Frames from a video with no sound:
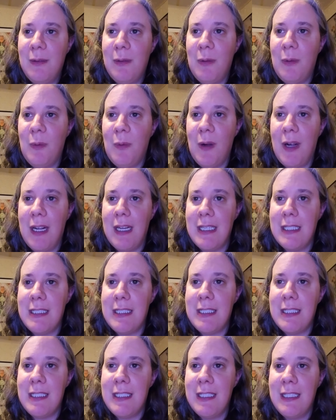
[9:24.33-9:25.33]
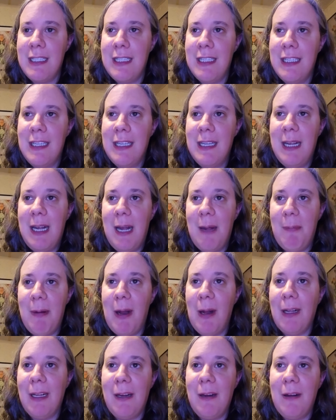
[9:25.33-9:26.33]
what
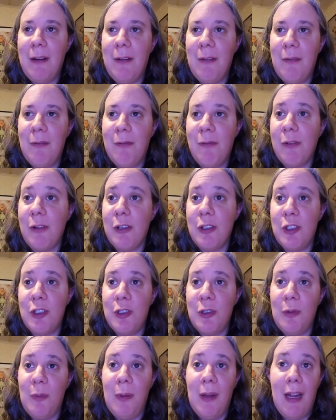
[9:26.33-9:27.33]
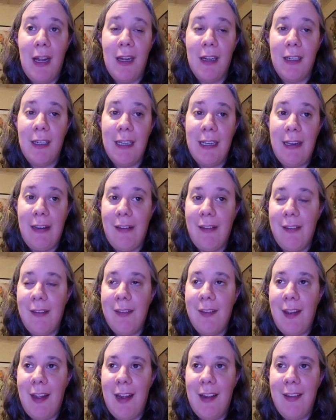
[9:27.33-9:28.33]
apparently Verjus Blanc
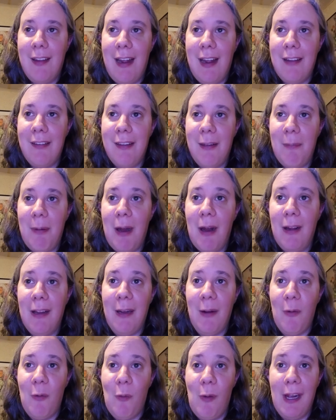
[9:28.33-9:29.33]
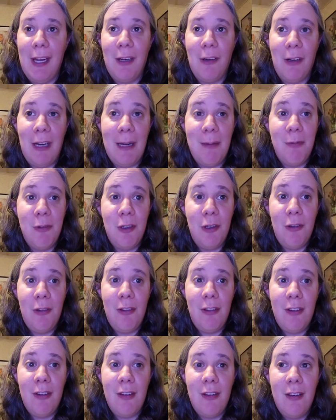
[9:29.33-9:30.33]
is, and that's apparently white grape
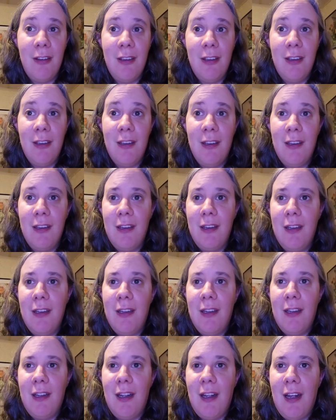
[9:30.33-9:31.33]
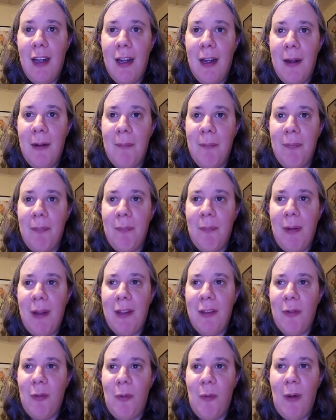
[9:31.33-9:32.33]
juice. But
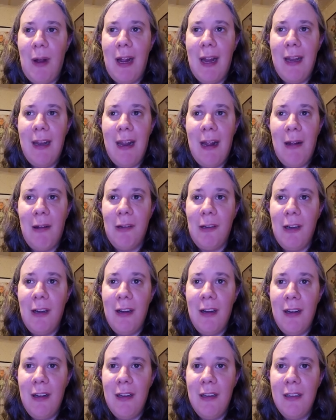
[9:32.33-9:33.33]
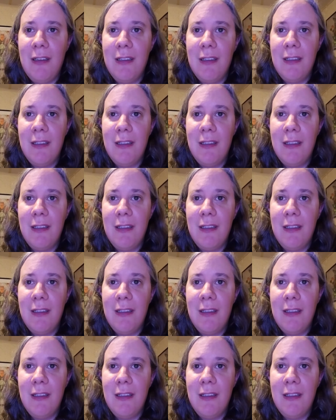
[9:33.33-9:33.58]
it's wine alcohol.